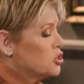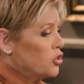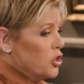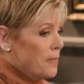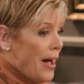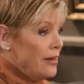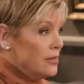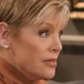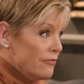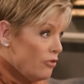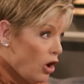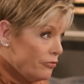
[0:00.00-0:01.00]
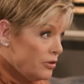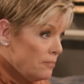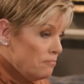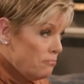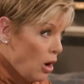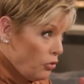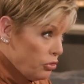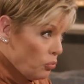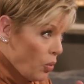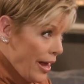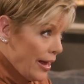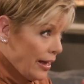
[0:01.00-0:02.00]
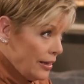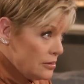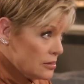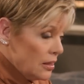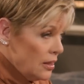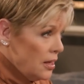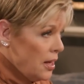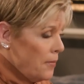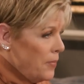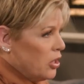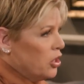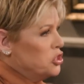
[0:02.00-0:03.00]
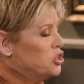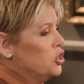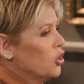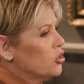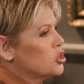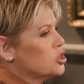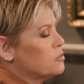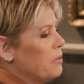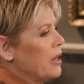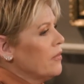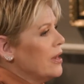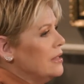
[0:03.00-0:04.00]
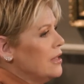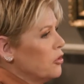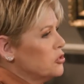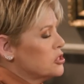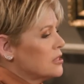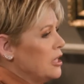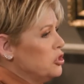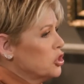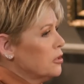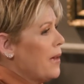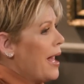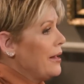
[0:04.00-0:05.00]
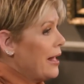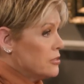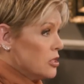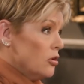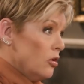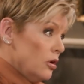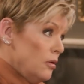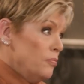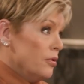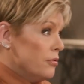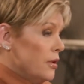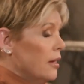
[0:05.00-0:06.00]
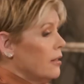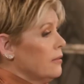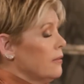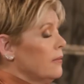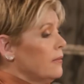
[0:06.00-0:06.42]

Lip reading: So your mind is involved in both ways, because your spirit knows things your mind hasn't caught up with yet.